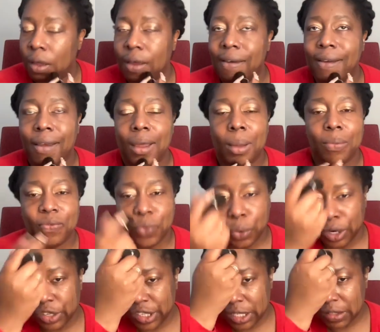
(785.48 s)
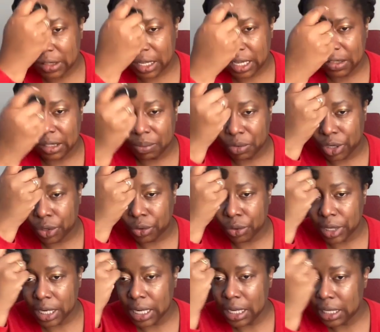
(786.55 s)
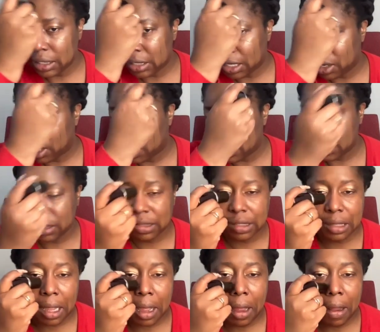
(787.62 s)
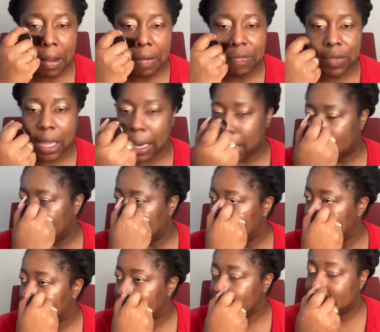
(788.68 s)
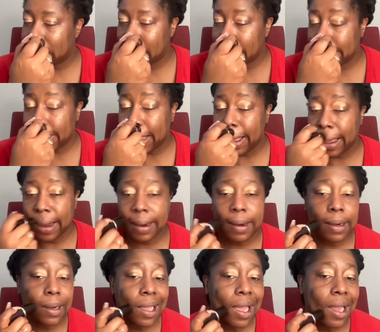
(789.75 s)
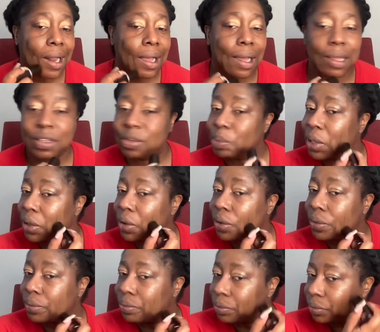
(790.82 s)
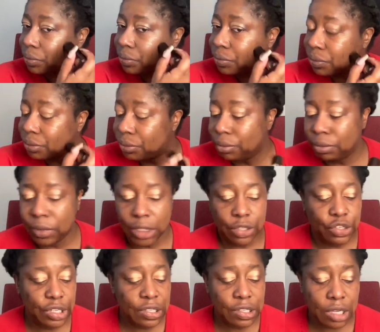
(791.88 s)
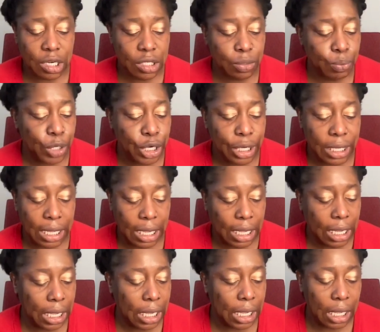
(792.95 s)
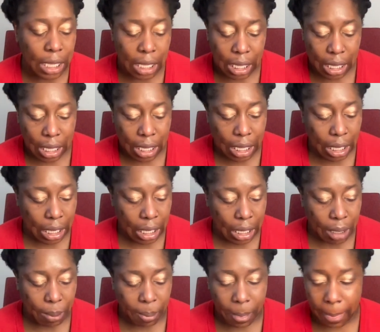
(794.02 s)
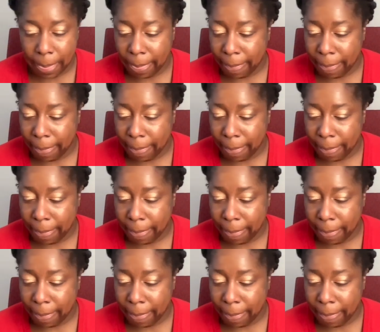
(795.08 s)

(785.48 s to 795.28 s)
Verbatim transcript: um, forges like some degrees and all this stuff, and she gets hired at a hospital. She starts working. Um,